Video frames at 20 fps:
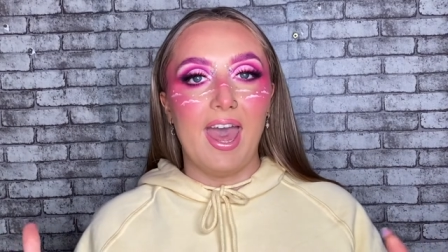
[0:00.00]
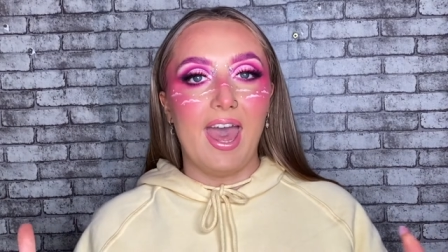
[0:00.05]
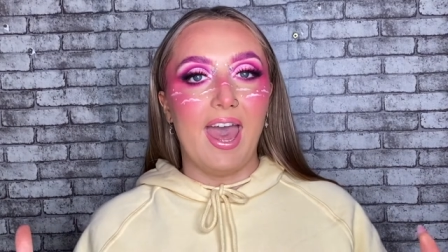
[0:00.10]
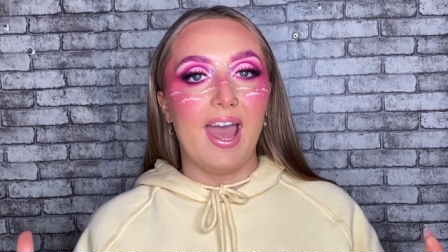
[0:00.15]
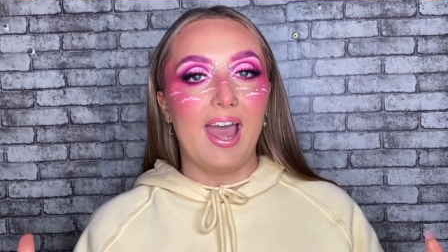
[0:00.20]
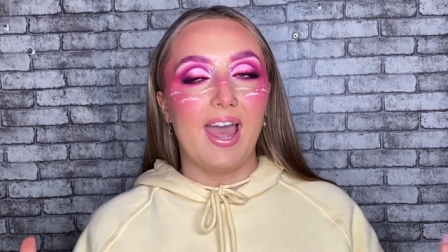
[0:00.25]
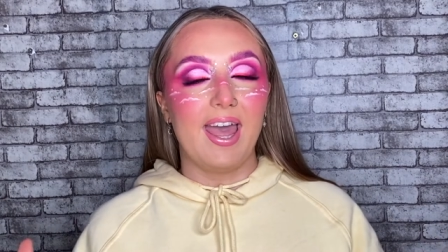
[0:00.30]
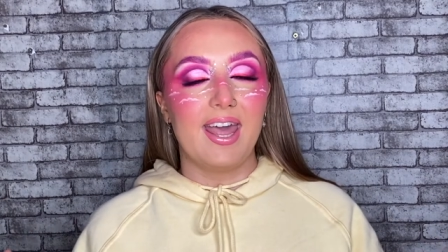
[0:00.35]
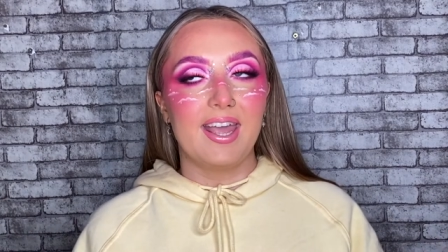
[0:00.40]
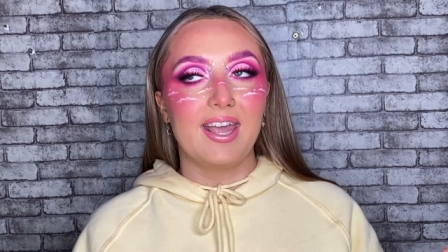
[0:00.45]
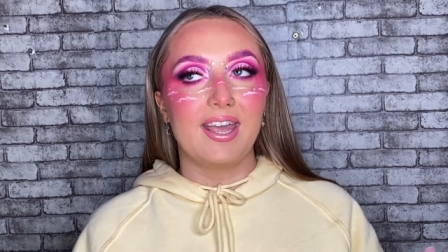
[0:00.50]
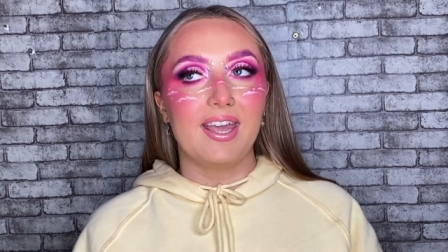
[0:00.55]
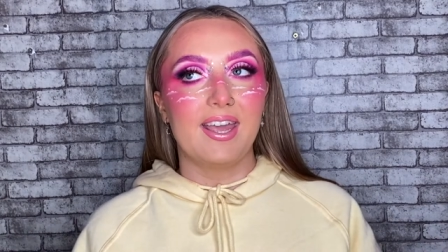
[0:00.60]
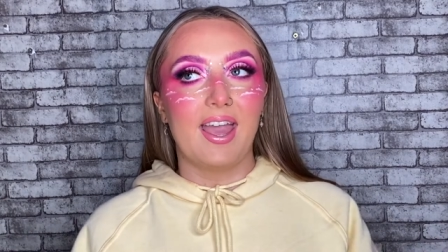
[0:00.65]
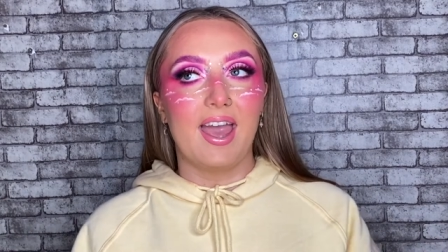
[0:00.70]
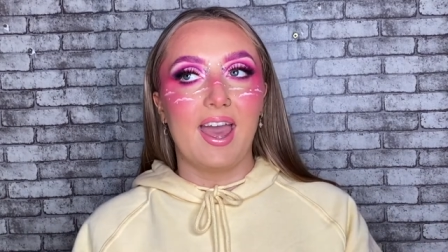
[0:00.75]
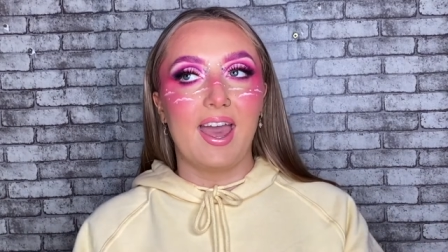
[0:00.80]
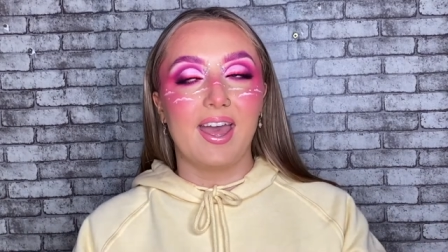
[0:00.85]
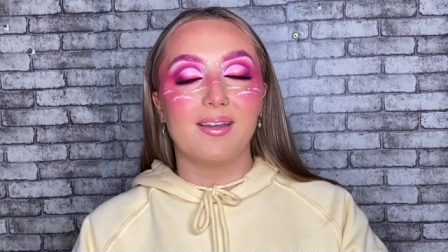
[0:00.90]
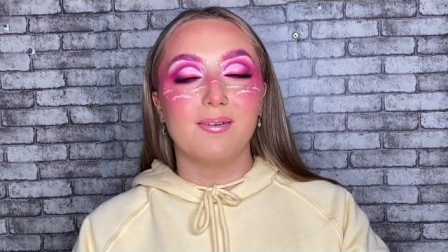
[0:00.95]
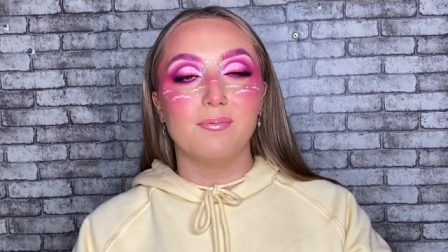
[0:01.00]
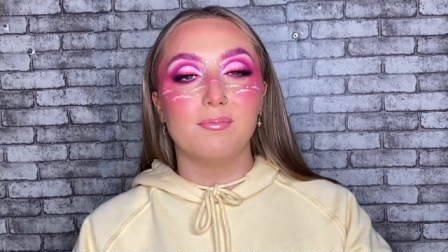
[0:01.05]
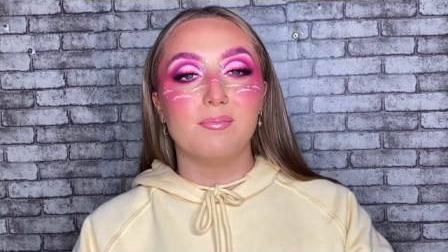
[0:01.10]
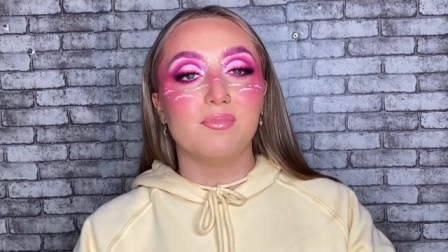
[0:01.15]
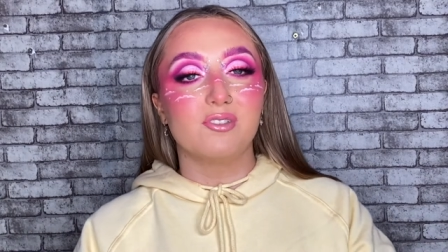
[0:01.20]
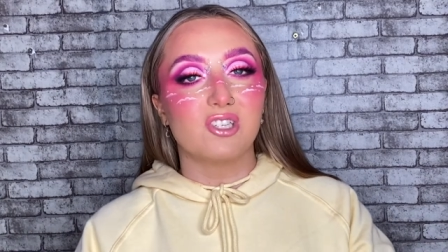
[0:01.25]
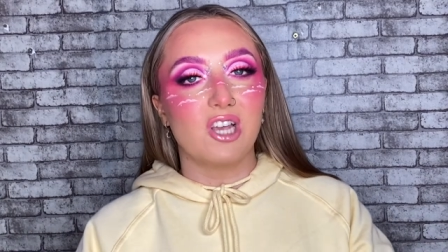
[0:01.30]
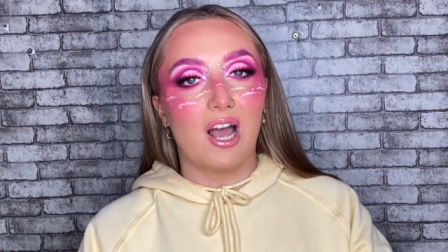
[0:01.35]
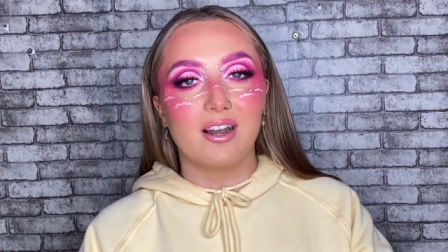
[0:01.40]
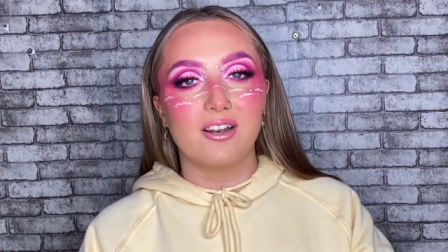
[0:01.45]
a
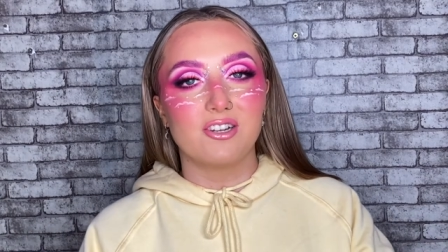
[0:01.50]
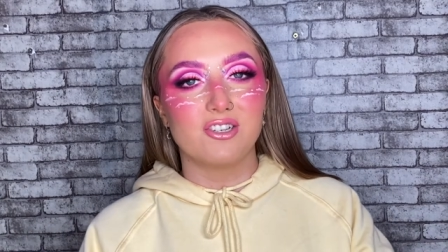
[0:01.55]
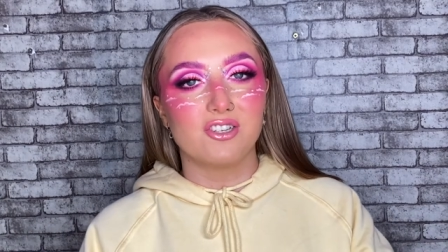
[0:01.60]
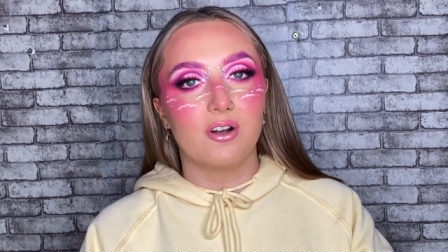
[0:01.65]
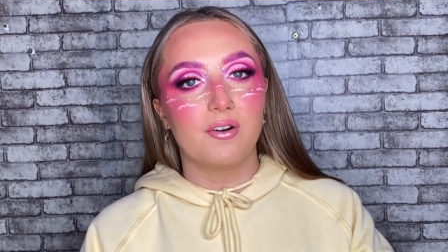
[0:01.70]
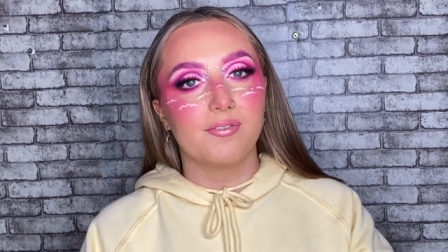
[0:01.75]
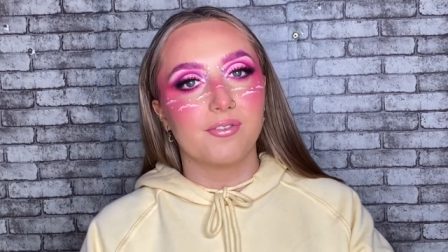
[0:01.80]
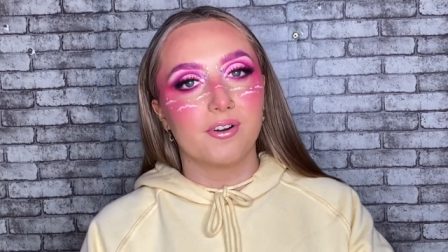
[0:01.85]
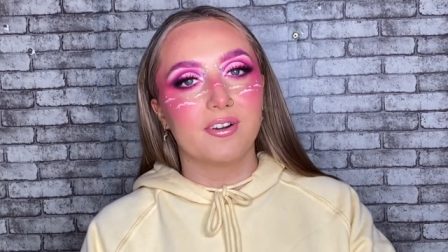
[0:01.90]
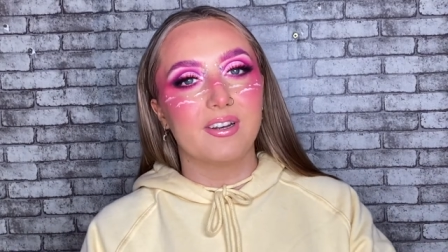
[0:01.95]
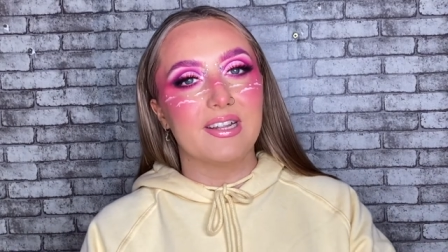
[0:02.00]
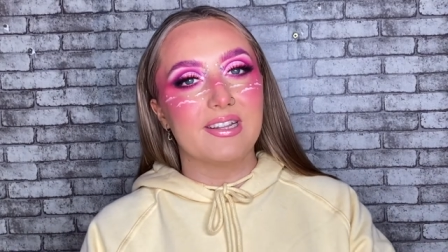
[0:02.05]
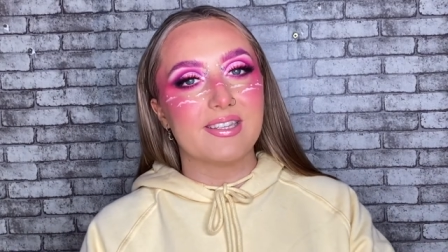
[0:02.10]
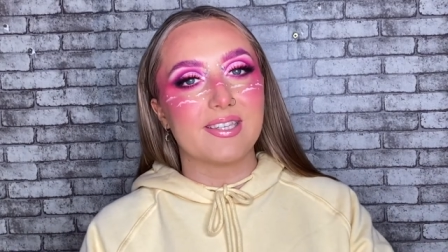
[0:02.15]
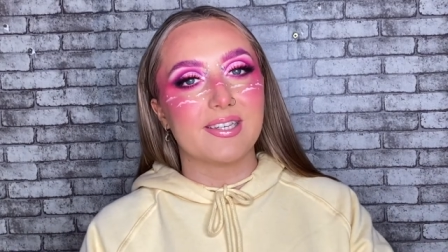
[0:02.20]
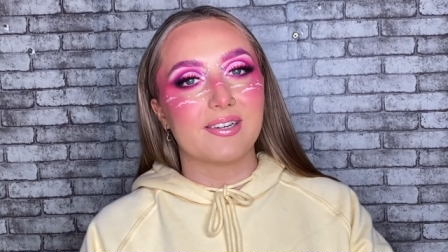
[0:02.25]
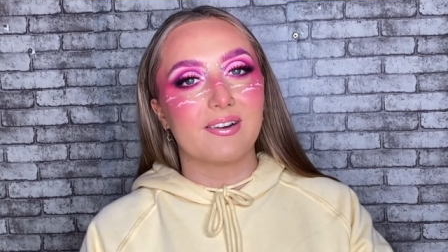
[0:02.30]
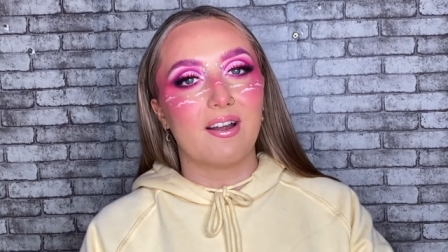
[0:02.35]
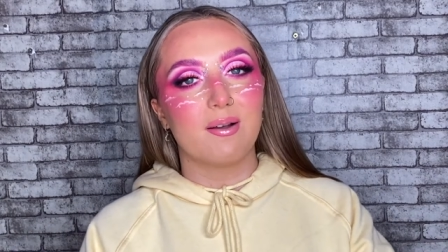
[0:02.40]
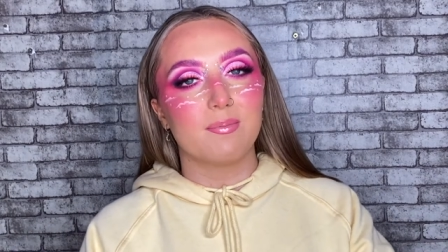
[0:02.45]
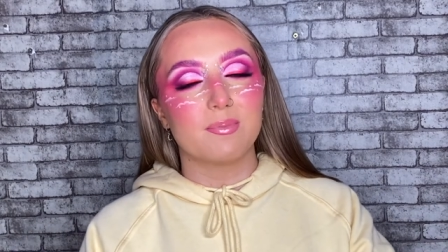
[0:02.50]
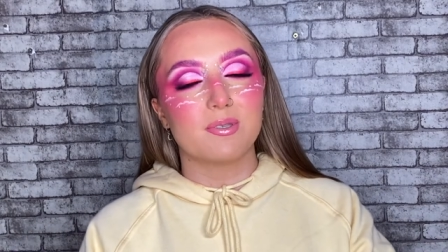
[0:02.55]
challenge over on Instagram.